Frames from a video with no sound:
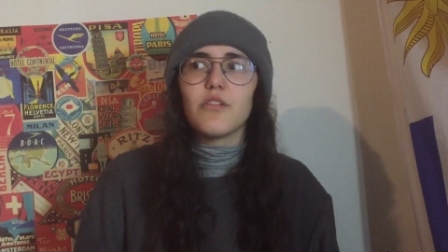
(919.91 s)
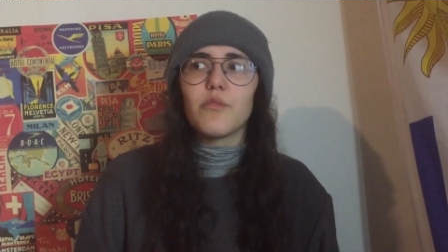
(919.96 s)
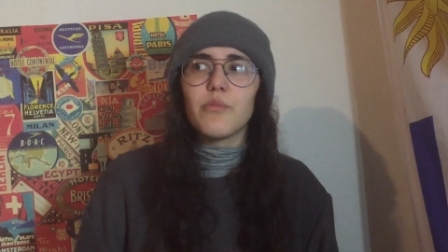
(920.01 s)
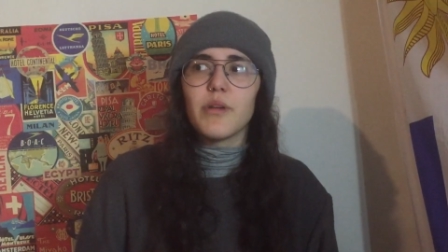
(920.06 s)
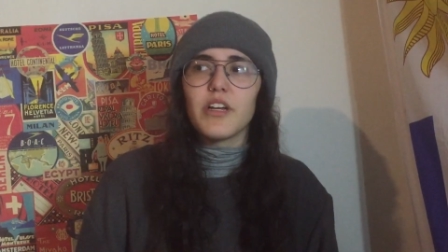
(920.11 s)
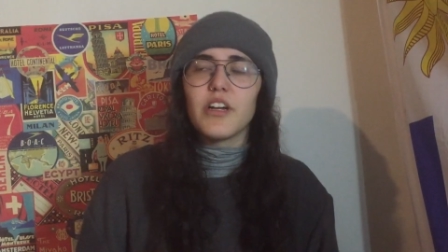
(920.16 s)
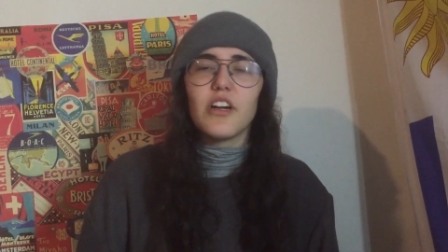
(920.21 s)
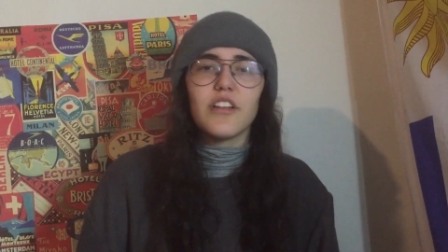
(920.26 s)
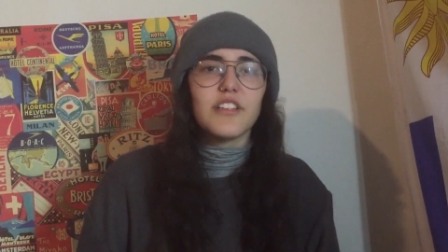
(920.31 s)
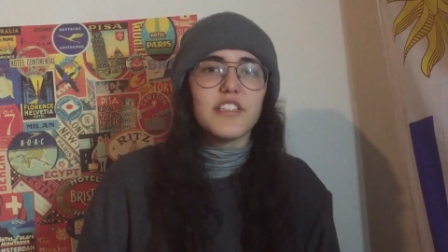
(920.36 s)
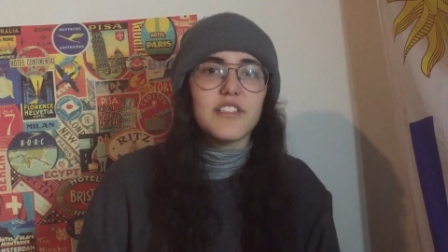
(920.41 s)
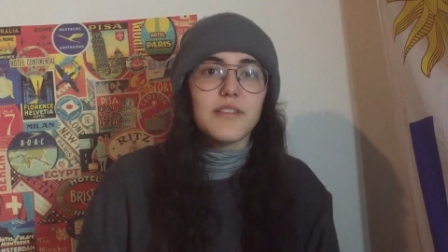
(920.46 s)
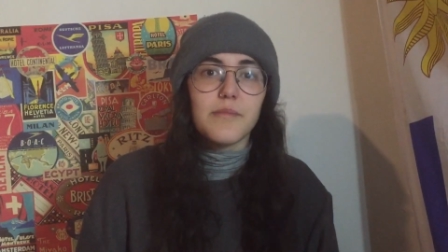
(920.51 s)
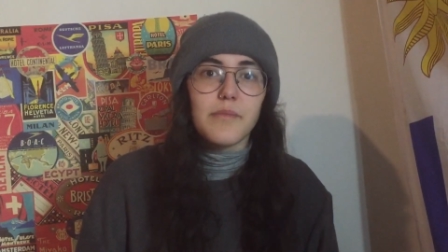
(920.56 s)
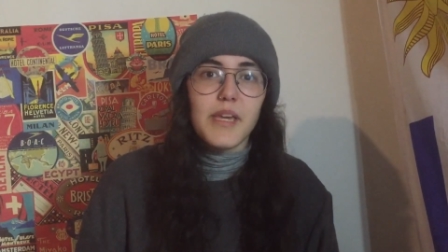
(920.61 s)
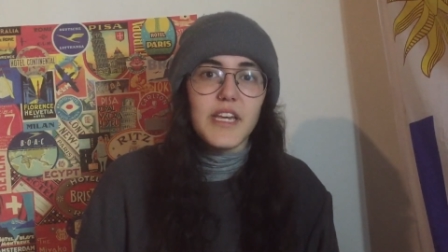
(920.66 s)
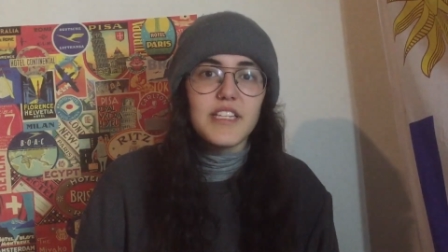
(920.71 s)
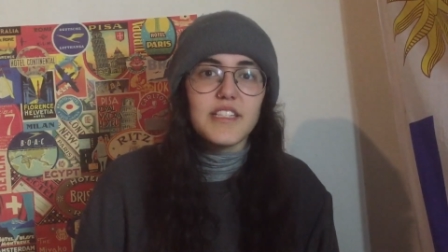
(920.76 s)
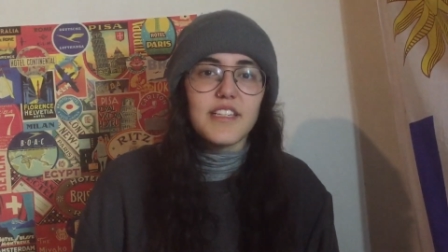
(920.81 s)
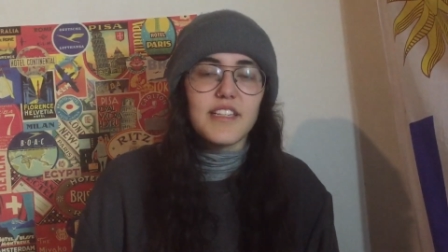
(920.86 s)
oh my god, that's
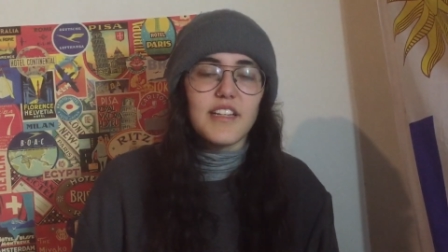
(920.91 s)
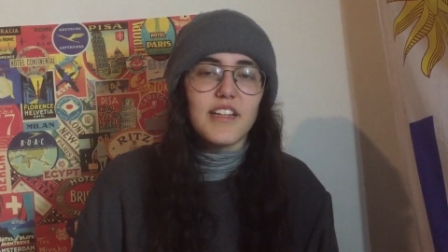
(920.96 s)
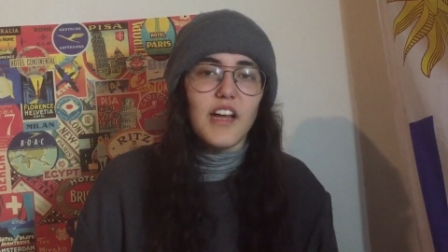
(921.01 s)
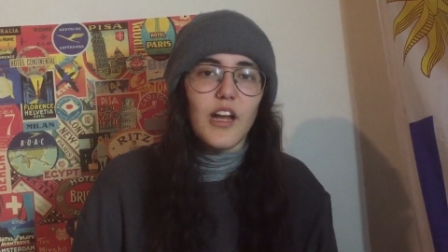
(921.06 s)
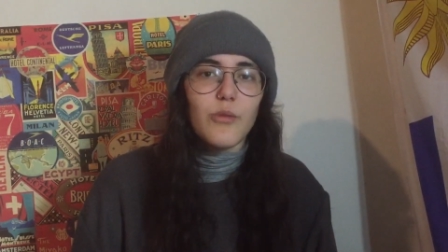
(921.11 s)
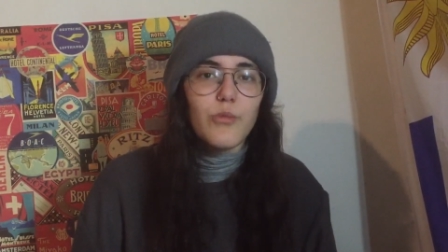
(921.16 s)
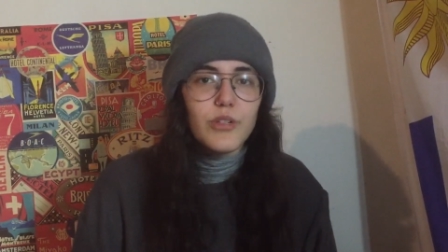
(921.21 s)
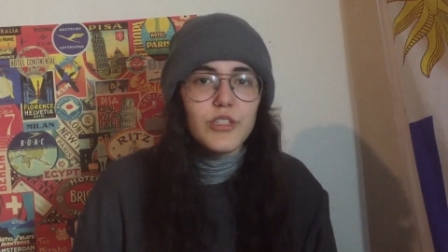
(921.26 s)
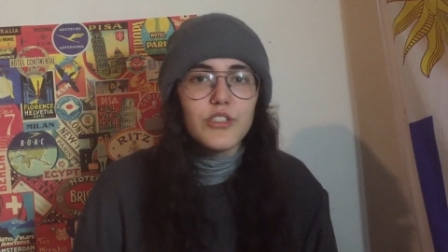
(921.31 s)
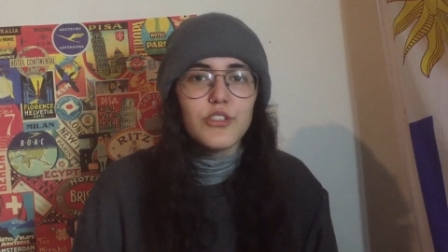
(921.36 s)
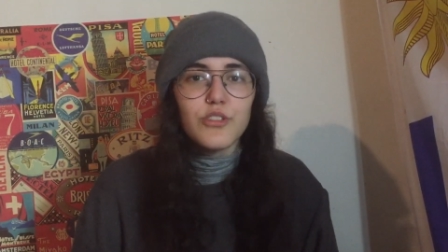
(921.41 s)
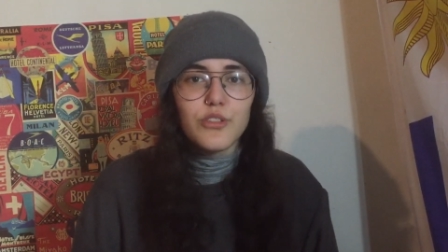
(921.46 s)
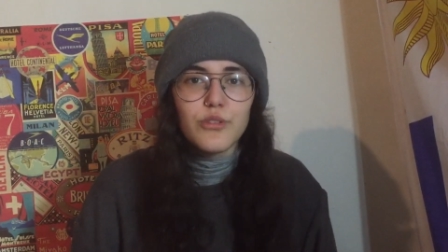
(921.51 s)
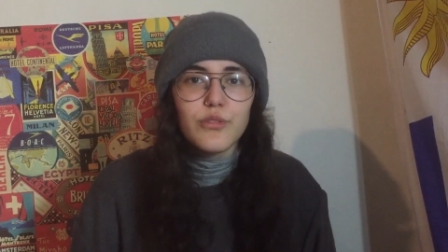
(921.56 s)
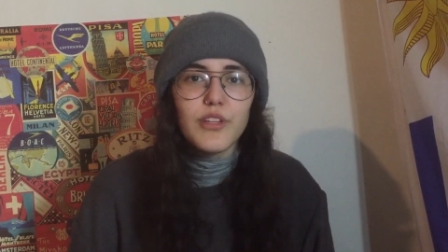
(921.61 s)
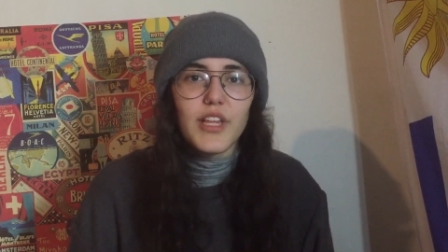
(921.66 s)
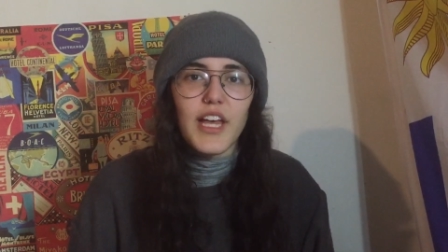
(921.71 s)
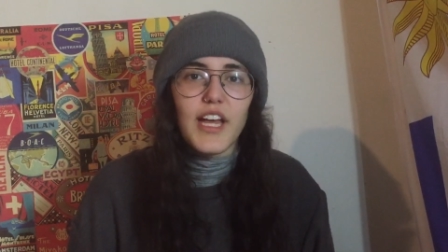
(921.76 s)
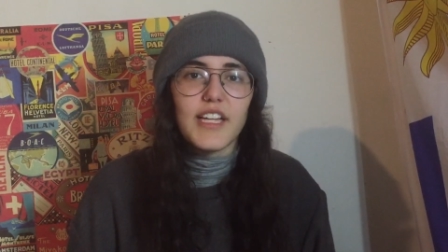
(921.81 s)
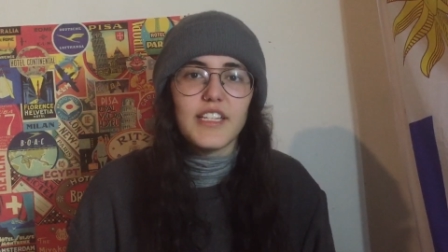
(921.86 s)
amazing! I want to
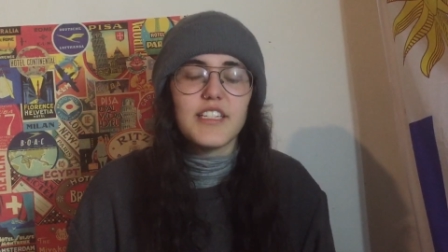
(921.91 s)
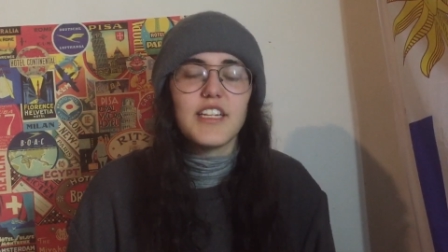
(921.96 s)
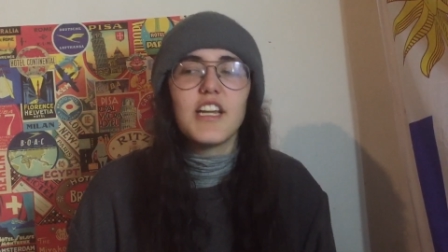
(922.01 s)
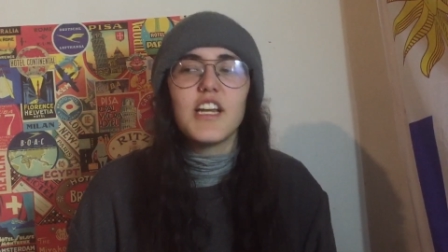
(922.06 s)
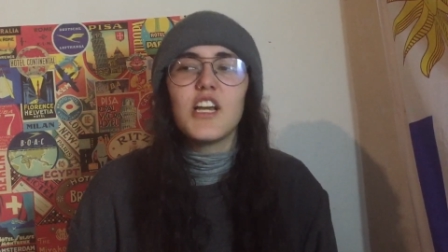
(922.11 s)
do that.